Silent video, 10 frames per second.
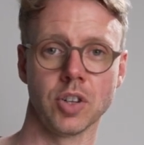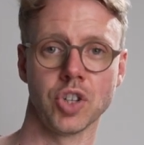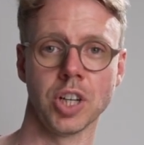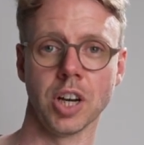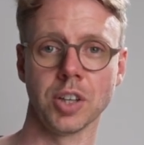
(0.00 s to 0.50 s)

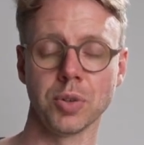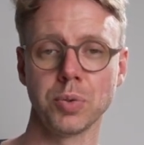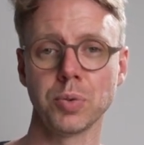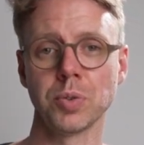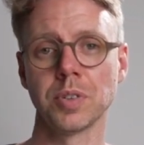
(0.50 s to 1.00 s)
the
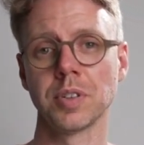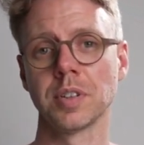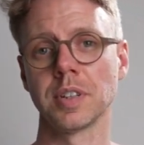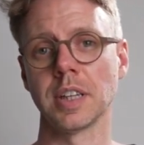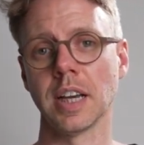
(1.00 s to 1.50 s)
GRU,
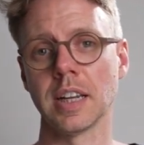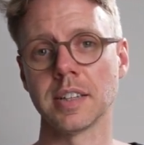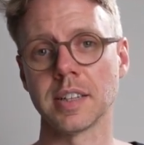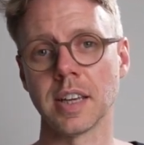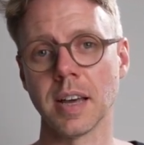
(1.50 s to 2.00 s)
the
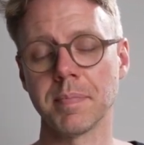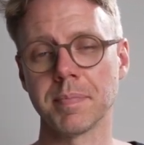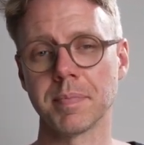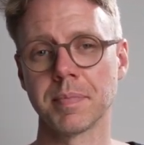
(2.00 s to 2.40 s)
LSTM.